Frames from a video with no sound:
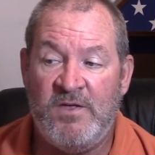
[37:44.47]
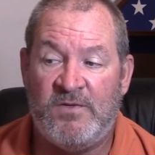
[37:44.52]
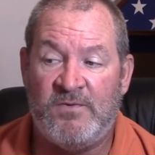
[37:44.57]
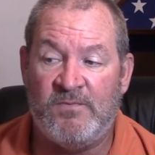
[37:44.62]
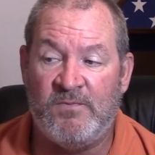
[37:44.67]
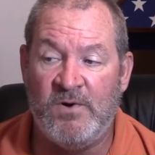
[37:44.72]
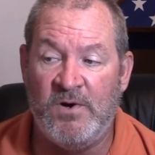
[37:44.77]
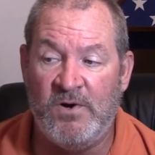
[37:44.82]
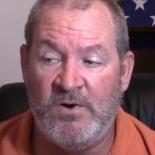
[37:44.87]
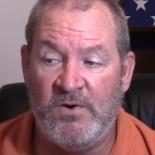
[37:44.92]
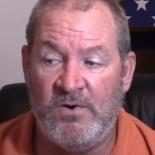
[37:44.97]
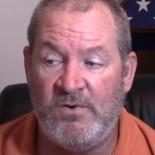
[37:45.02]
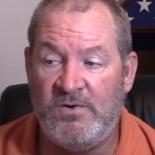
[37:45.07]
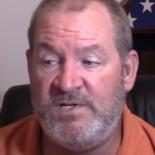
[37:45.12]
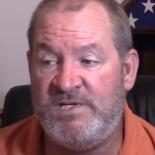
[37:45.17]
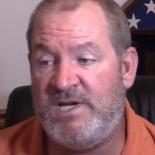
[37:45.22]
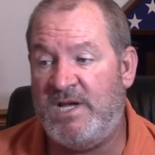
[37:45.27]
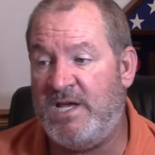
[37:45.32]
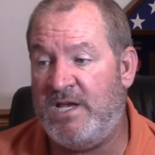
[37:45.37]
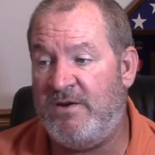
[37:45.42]
through
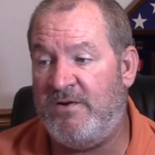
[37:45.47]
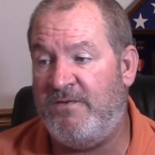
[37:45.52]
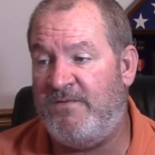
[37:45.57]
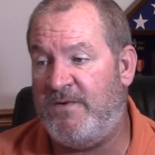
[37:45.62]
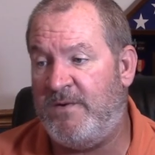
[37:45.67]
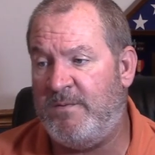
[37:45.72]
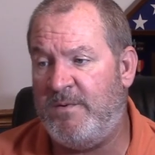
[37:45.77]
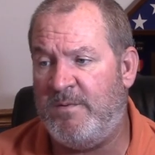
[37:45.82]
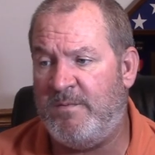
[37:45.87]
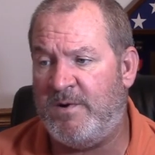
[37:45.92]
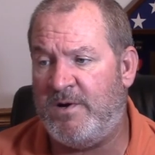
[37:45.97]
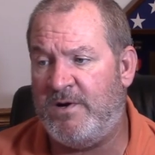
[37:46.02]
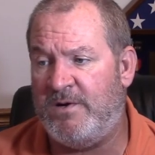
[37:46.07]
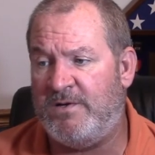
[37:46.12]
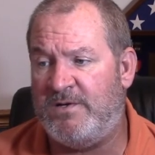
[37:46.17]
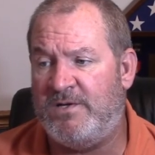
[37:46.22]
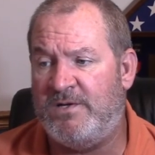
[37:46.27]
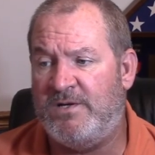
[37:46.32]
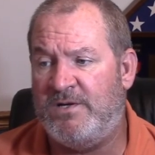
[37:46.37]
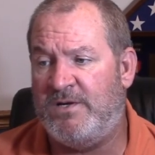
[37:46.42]
January, February,
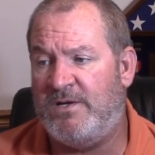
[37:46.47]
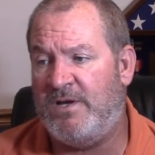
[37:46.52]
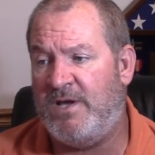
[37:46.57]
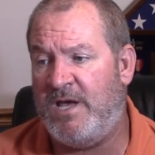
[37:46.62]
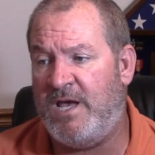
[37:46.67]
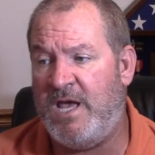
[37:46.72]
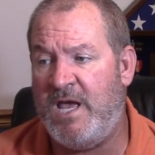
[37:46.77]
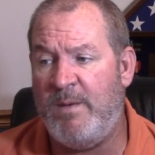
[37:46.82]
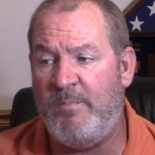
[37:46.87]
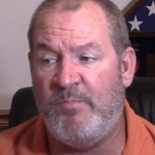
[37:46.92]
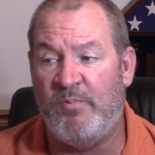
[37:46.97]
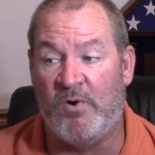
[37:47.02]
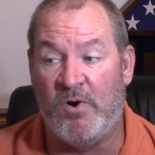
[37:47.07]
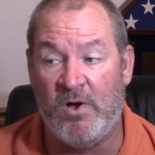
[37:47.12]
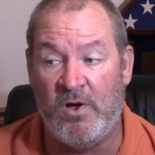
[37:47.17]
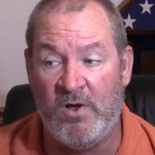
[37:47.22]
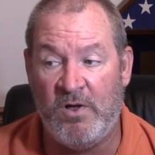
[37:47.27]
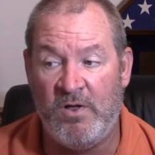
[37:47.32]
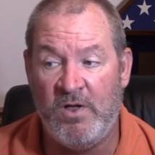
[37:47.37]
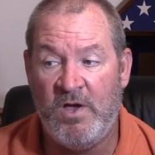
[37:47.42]
March,
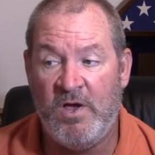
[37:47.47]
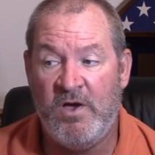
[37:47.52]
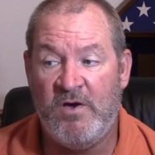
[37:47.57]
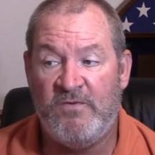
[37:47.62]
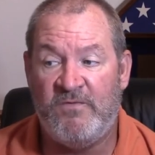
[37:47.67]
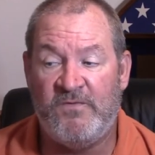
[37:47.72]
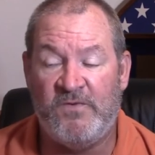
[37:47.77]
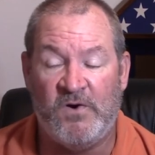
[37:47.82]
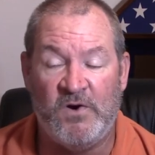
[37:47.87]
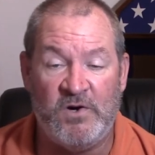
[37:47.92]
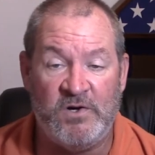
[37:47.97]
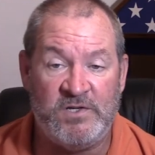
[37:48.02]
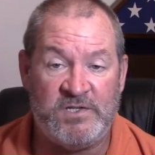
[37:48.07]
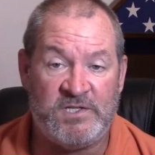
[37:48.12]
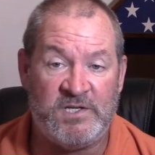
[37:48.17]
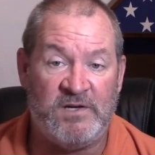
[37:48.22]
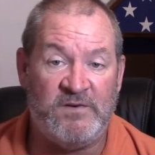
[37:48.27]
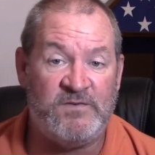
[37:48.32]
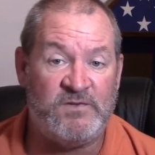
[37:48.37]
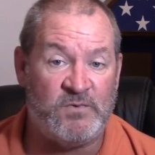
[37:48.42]
April
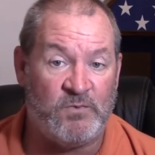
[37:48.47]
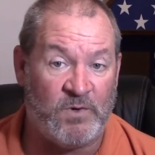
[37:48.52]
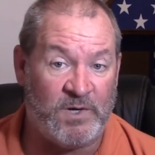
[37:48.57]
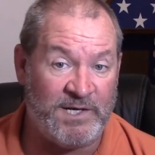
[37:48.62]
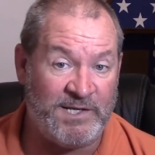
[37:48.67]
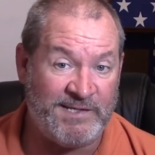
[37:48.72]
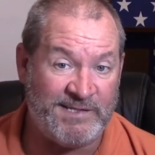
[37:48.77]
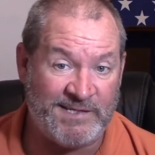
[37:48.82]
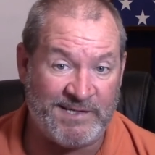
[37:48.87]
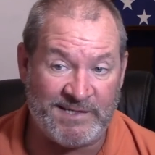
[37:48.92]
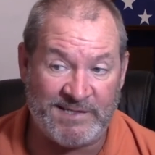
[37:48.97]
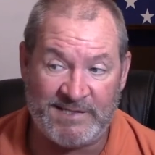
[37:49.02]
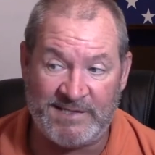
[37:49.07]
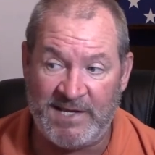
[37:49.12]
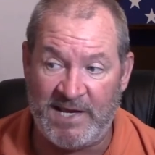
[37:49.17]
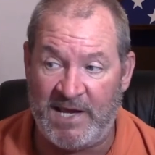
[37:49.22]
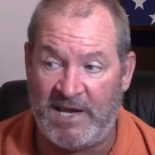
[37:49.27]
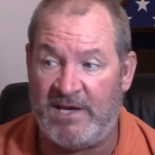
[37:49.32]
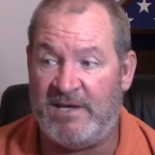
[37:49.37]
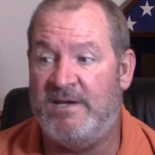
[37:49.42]
first of twenty
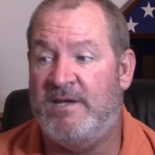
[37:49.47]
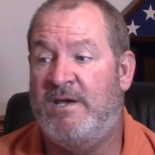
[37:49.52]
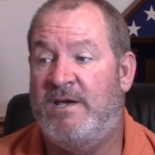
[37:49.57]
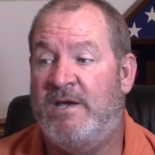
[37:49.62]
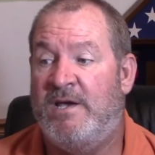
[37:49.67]
sixteen.